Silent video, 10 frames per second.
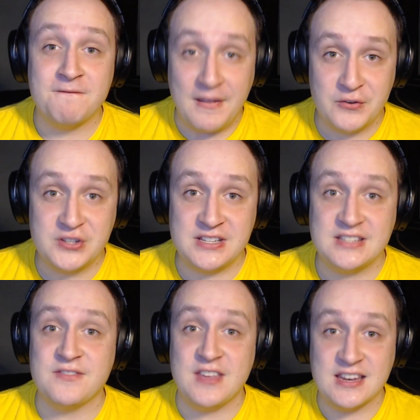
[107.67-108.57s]
favorite scenes
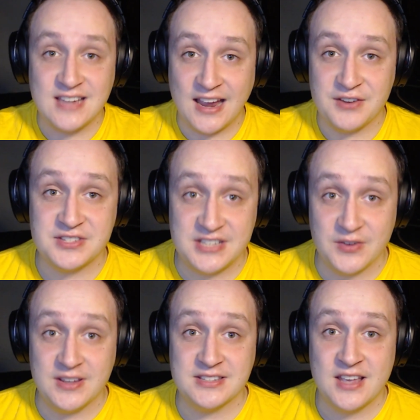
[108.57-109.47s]
of the entire
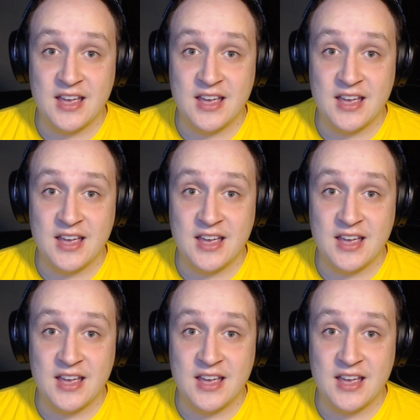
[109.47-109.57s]
series.